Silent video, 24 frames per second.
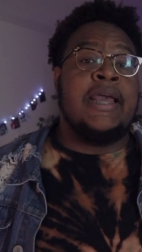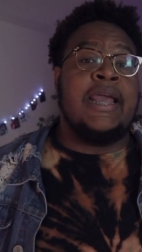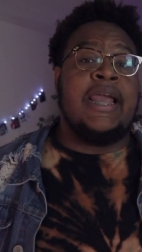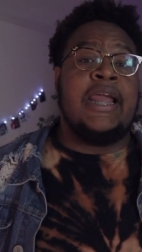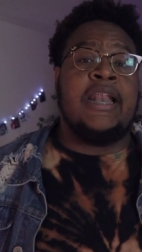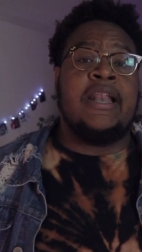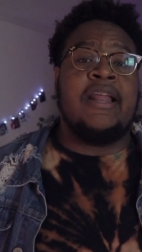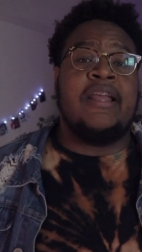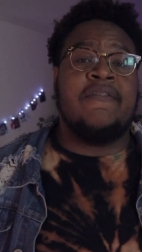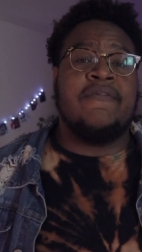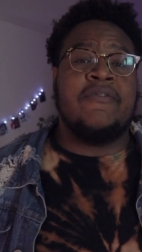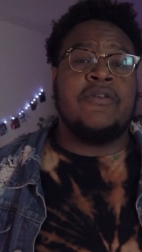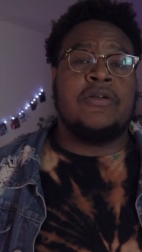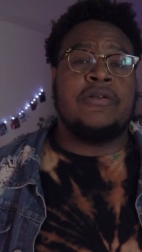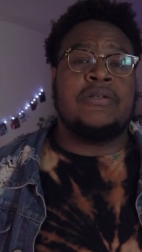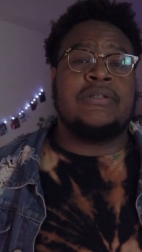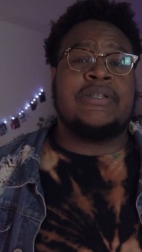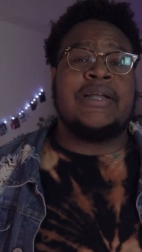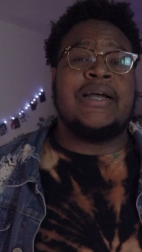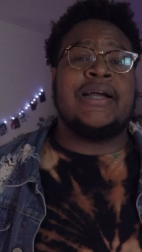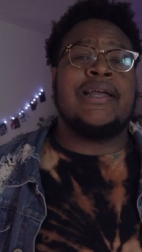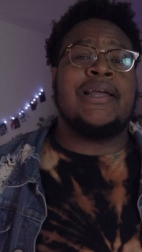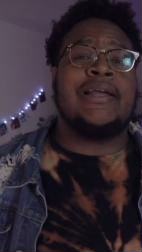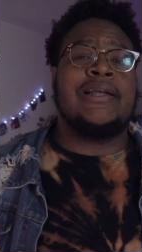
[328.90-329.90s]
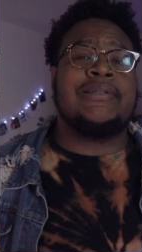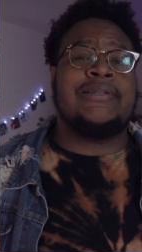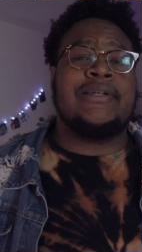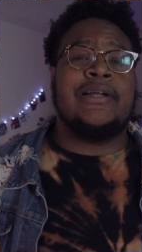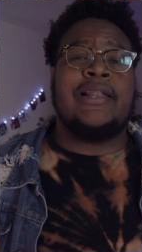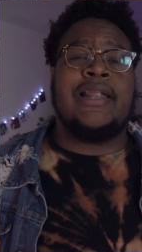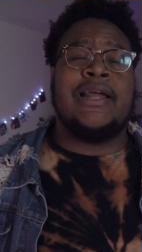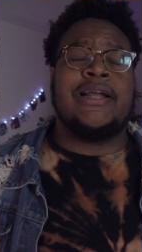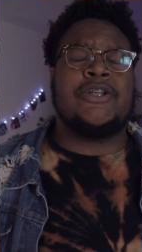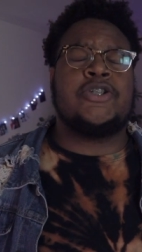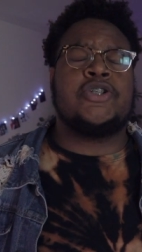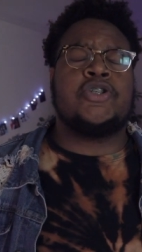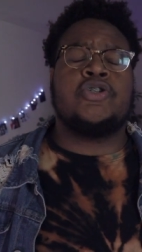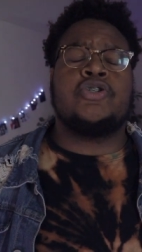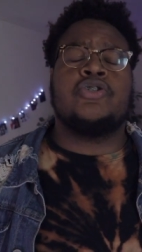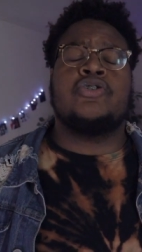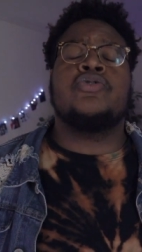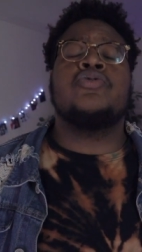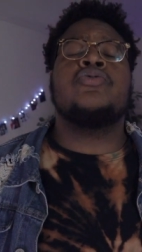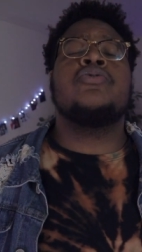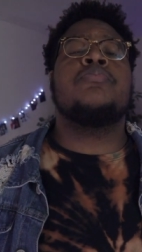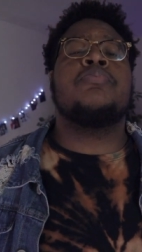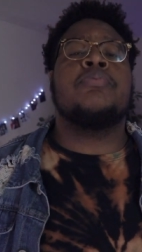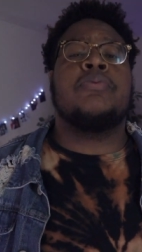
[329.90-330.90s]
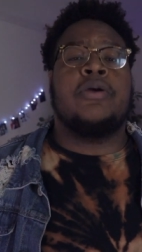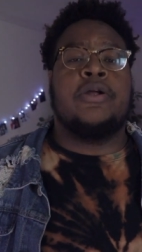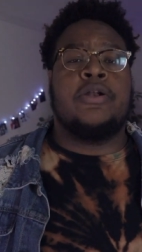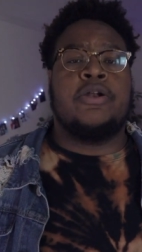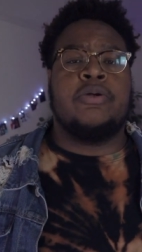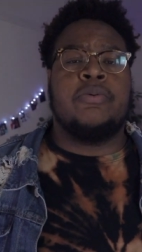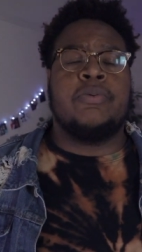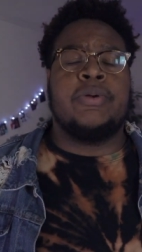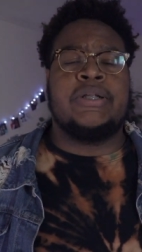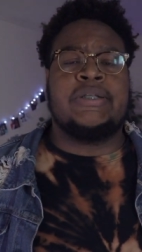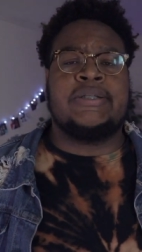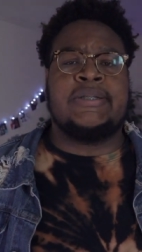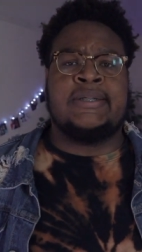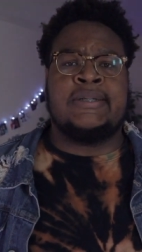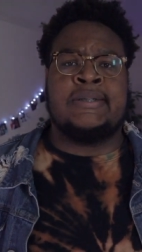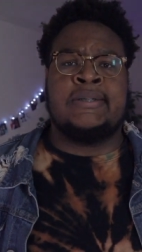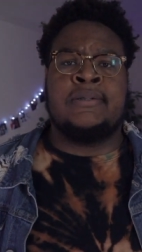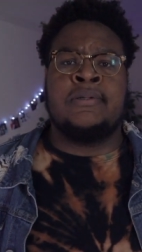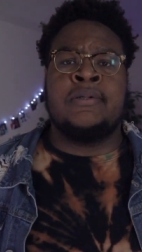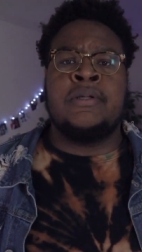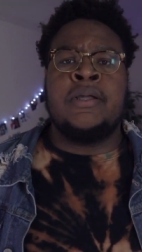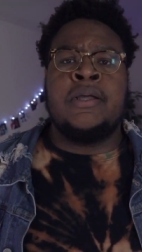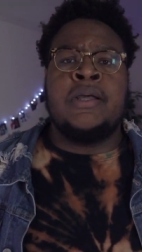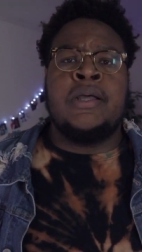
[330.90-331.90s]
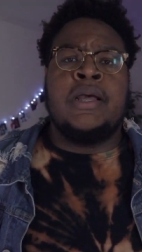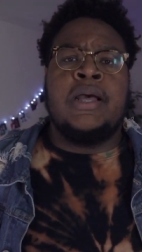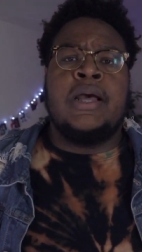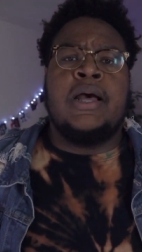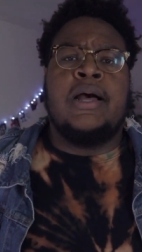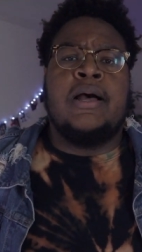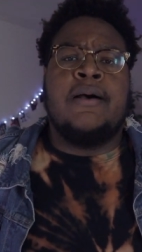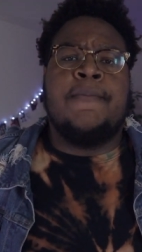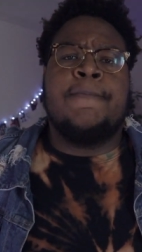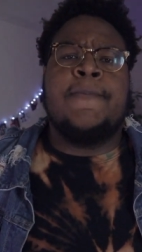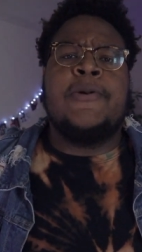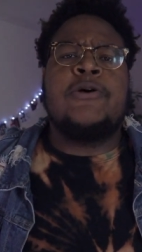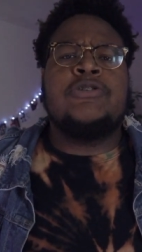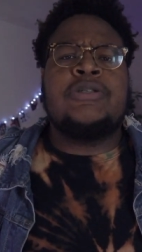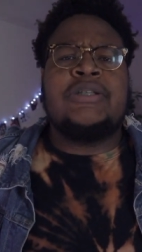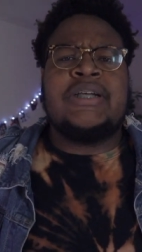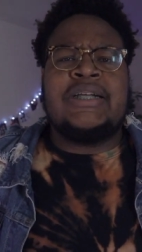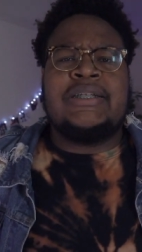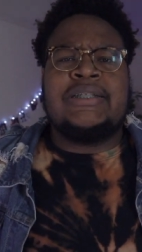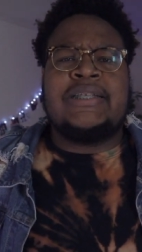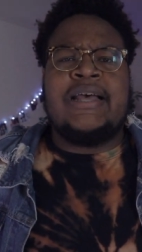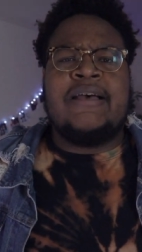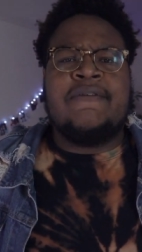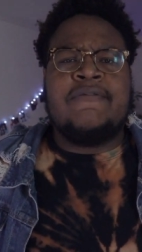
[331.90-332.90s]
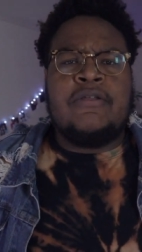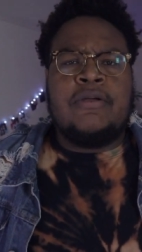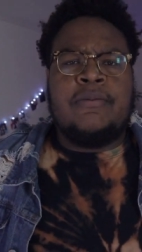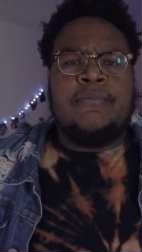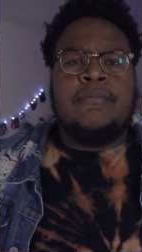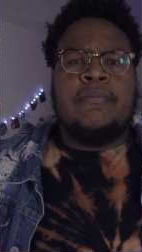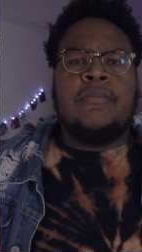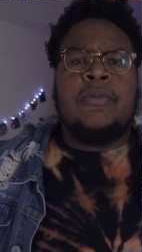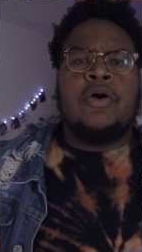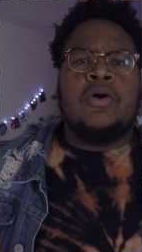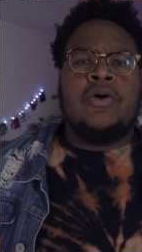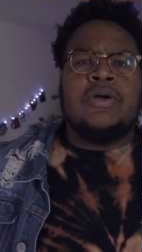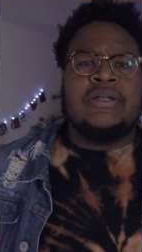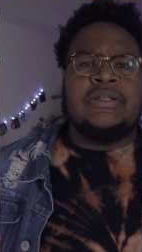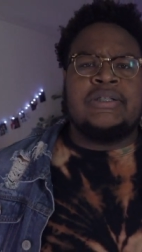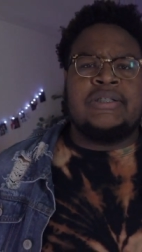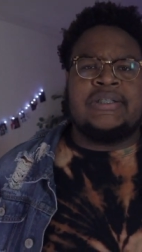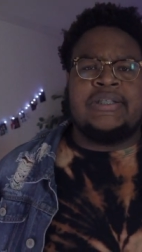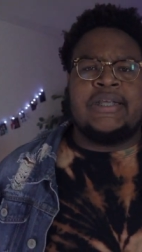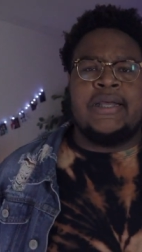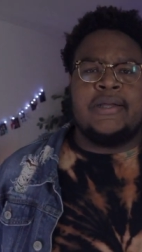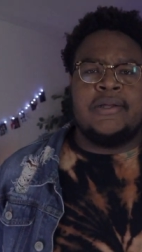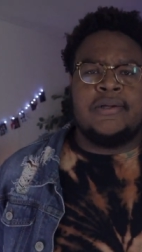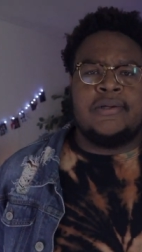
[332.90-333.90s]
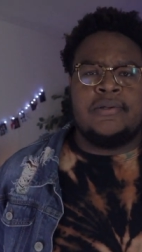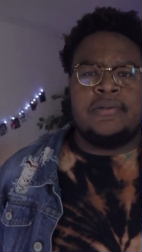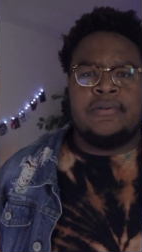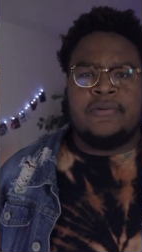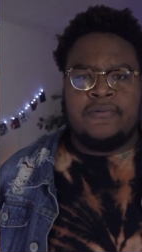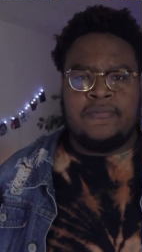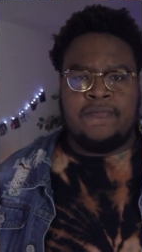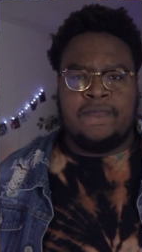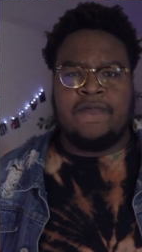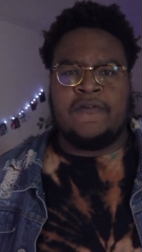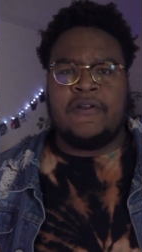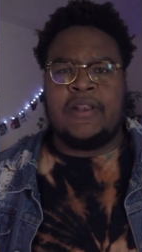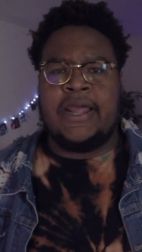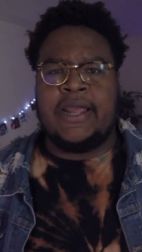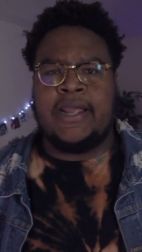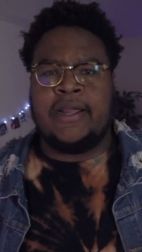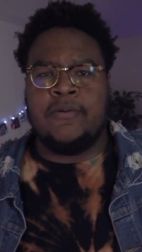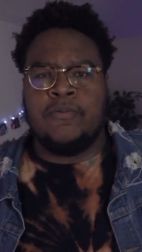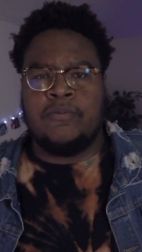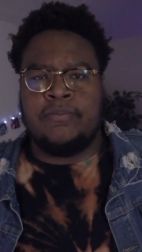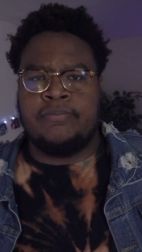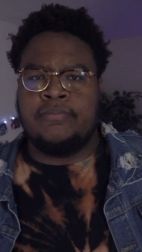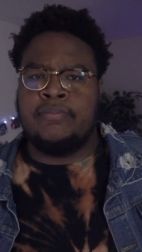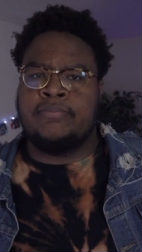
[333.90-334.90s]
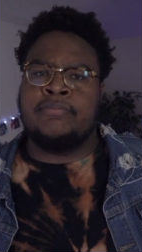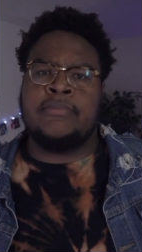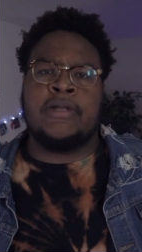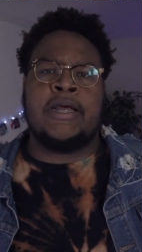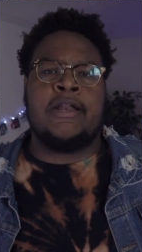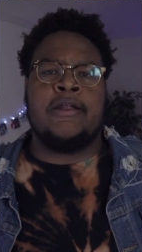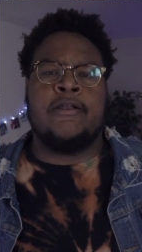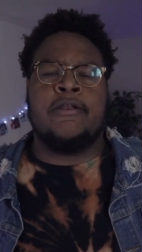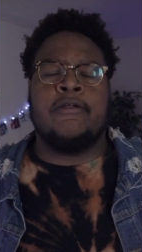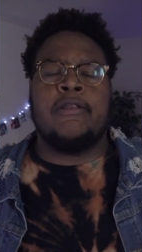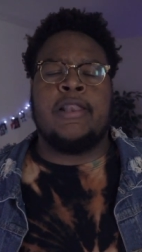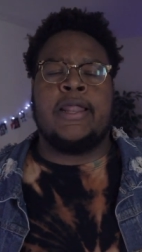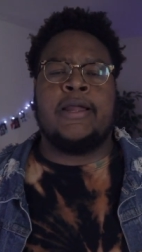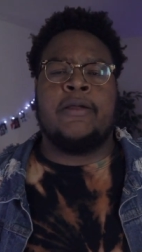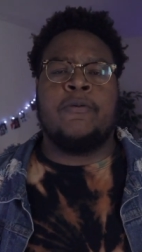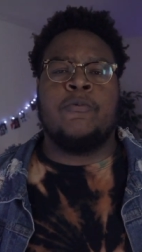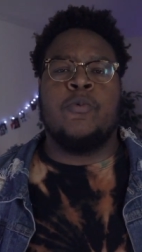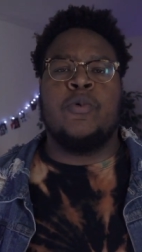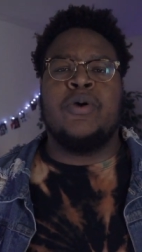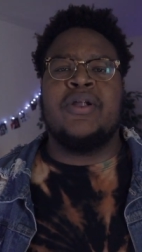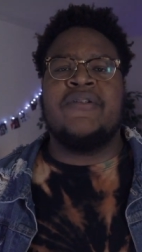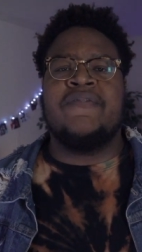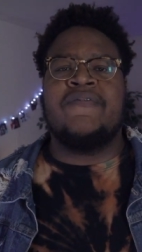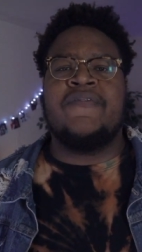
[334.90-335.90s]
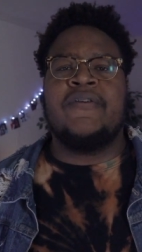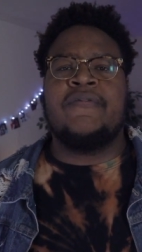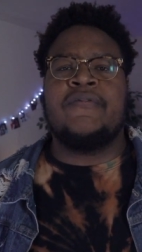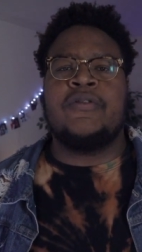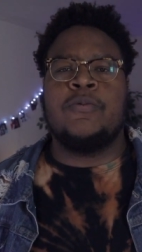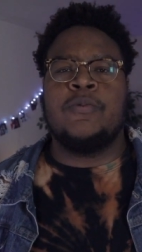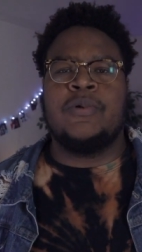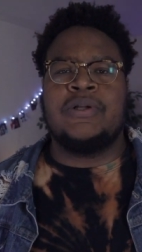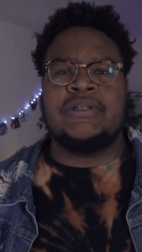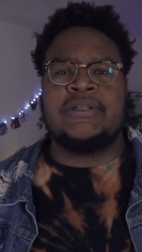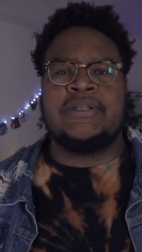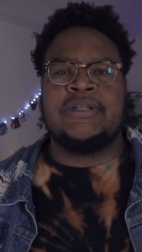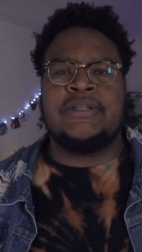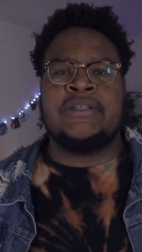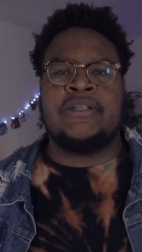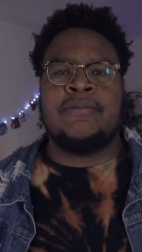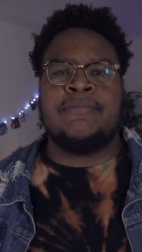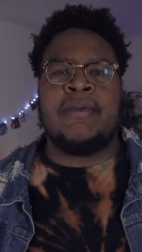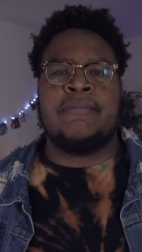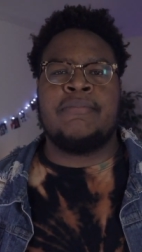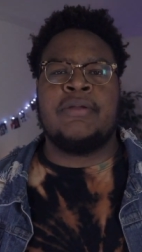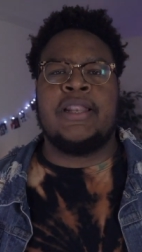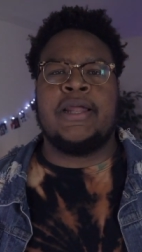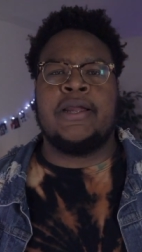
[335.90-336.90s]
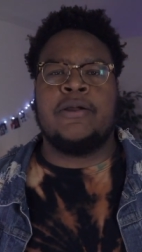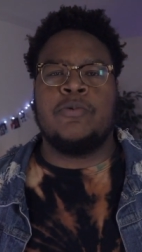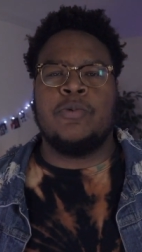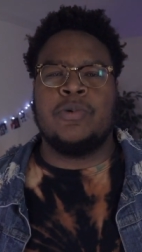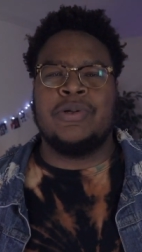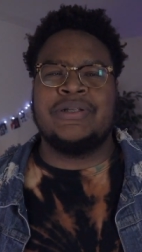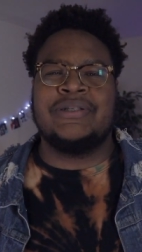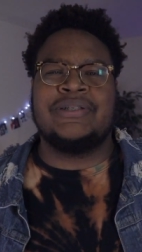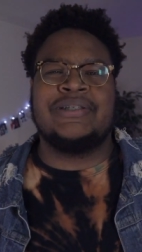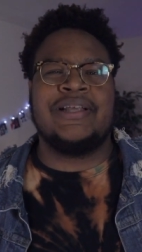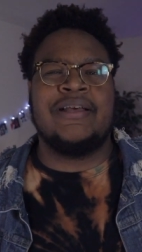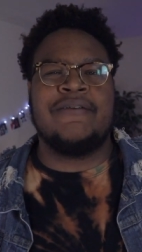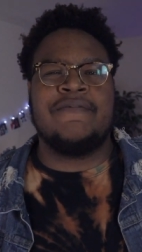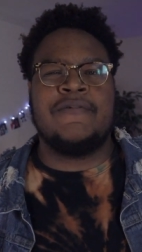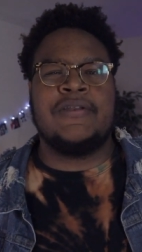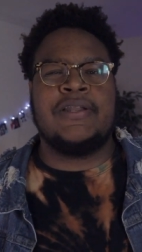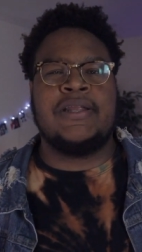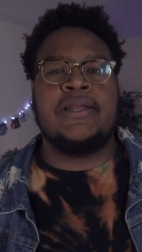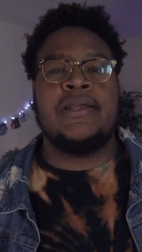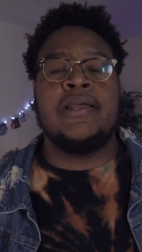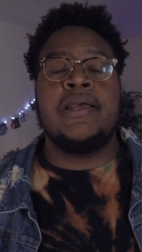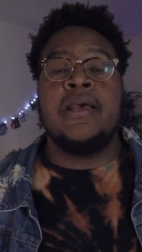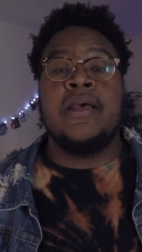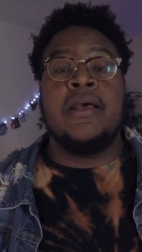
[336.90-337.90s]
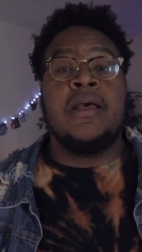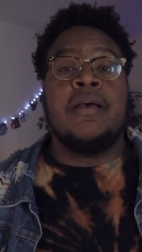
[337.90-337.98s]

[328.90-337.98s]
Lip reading: And even on StockX, they're like super under retail. Most sites have them on sale for like, I don't know, like 150, 160, maybe like 170.